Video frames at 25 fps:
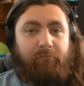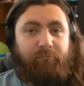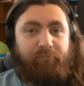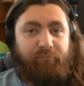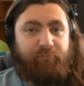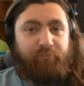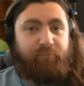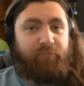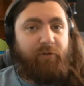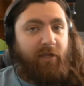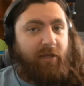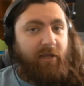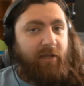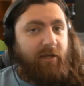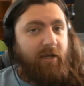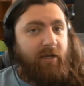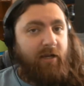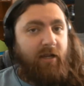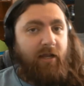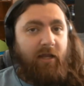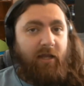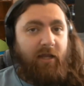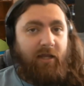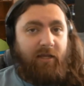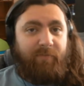but
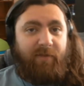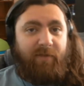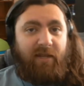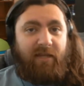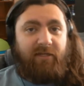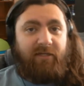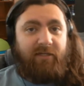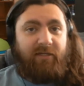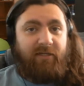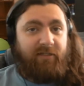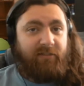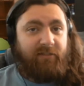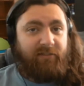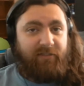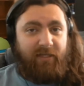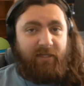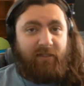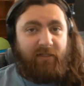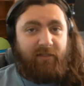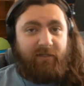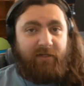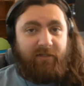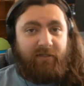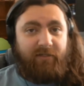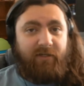I am ADD as
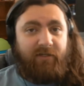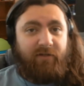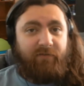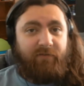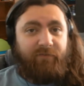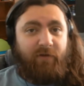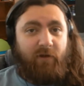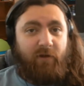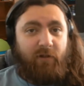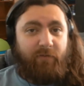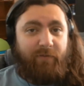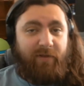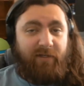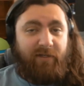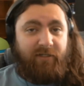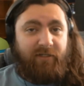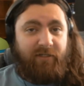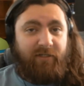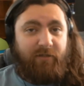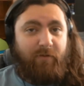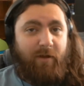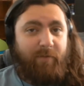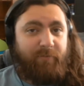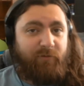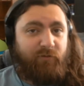hell, and I tend to follow ADD
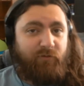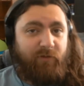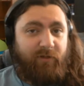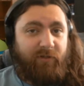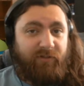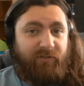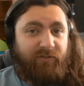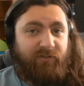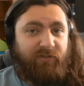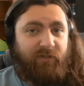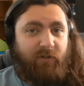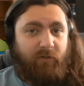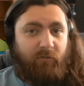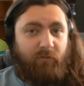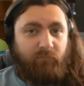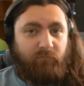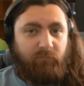rabbit trails. So